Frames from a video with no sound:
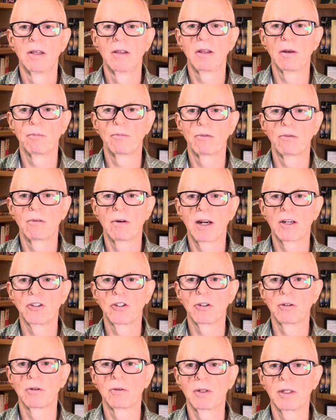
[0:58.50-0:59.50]
the
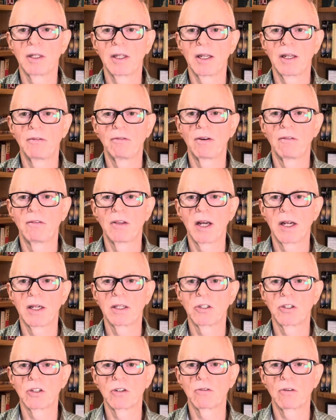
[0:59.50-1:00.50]
pressure relief of
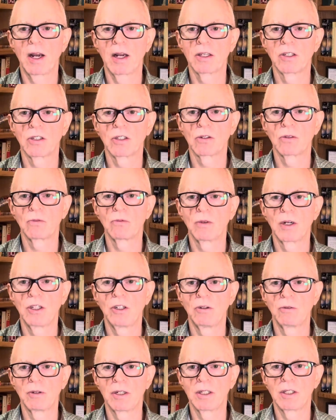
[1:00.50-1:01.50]
that stress when
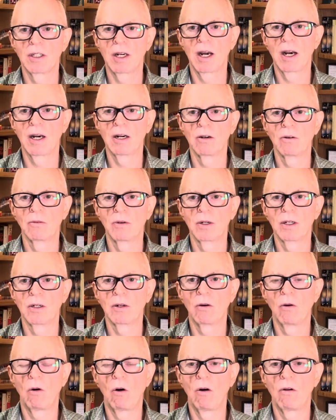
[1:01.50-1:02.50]
you retire, when
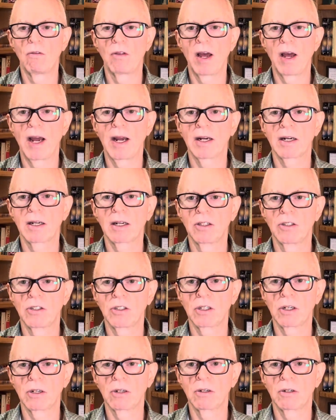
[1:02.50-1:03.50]
all that
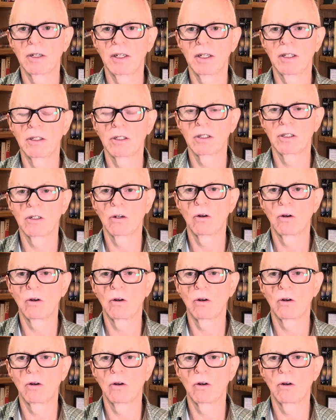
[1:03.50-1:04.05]
concern is